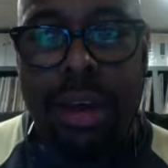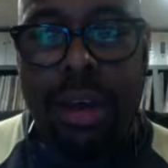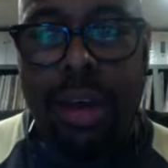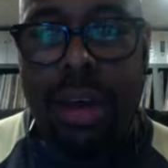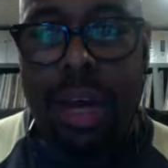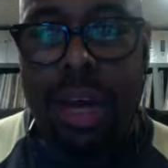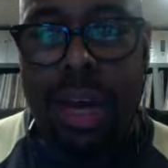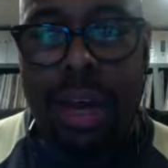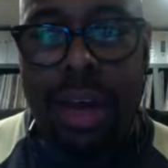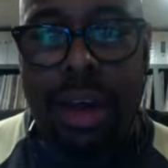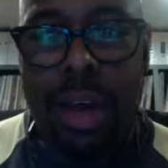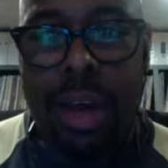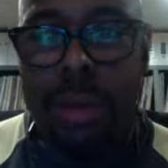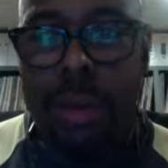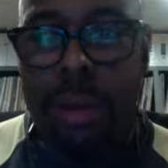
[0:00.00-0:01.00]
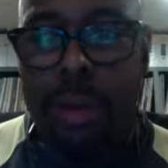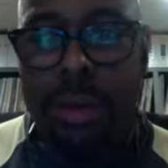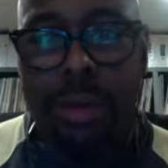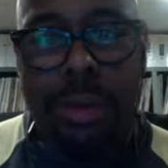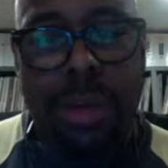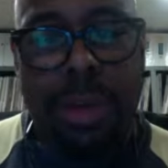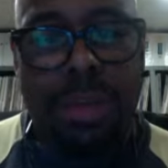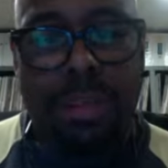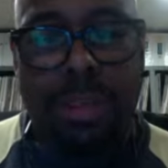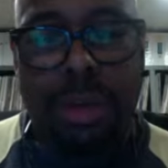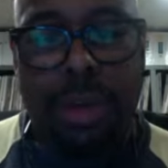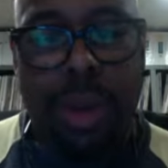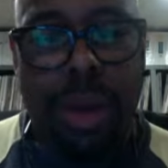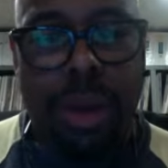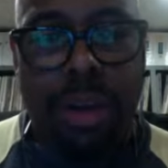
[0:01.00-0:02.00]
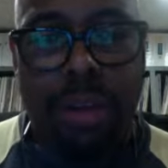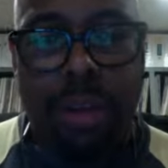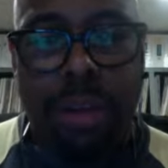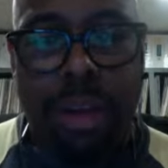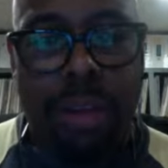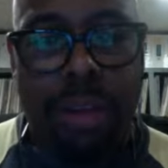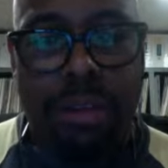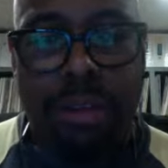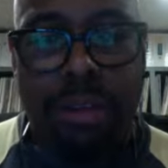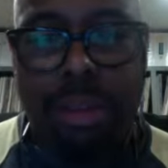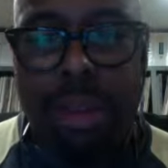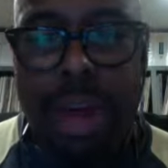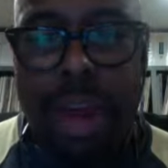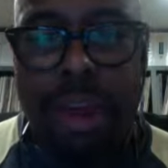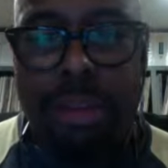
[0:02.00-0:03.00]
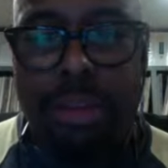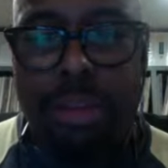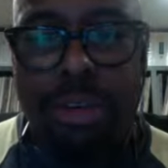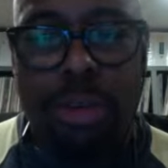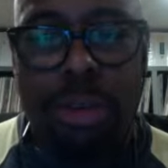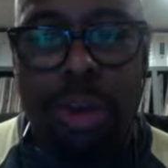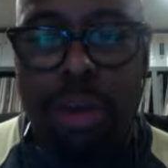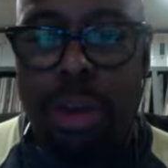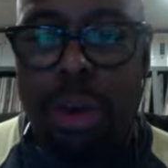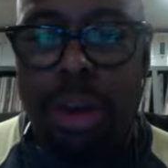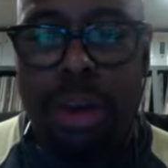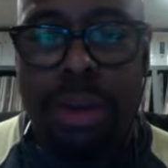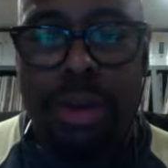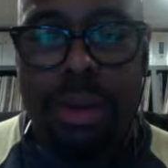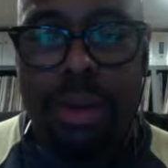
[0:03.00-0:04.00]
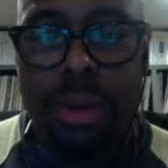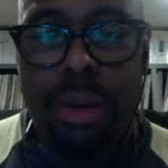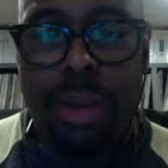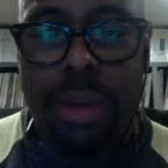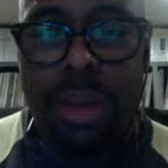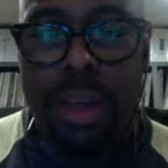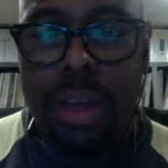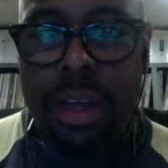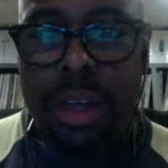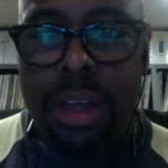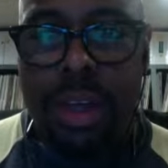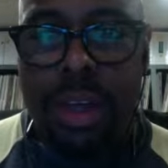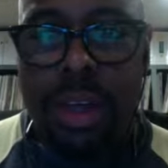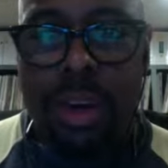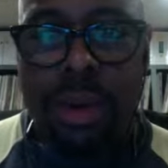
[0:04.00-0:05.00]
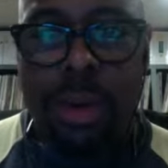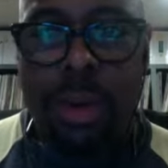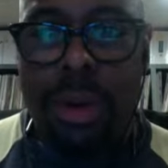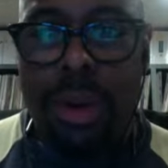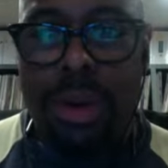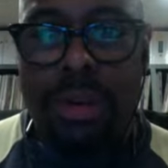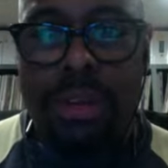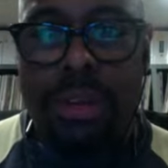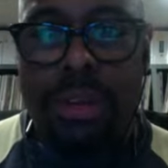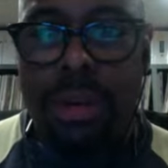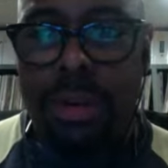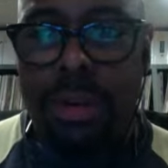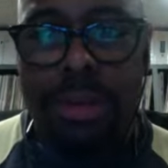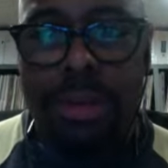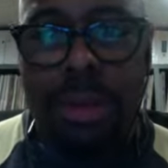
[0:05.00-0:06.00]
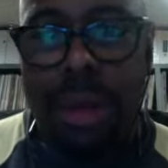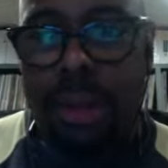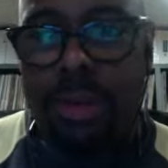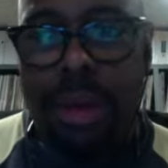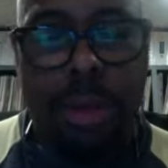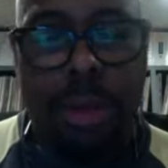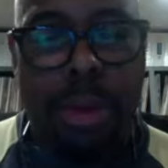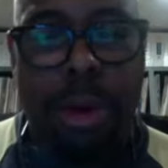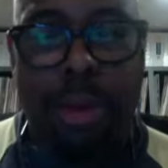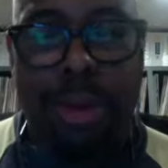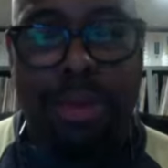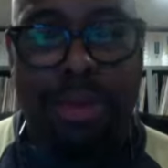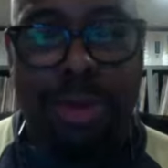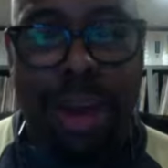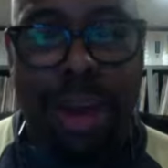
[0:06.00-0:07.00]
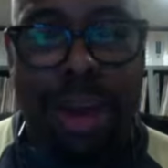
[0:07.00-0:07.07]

uh, I'm always playing somewhere in either New York or in Newark. So I'm I'm always around.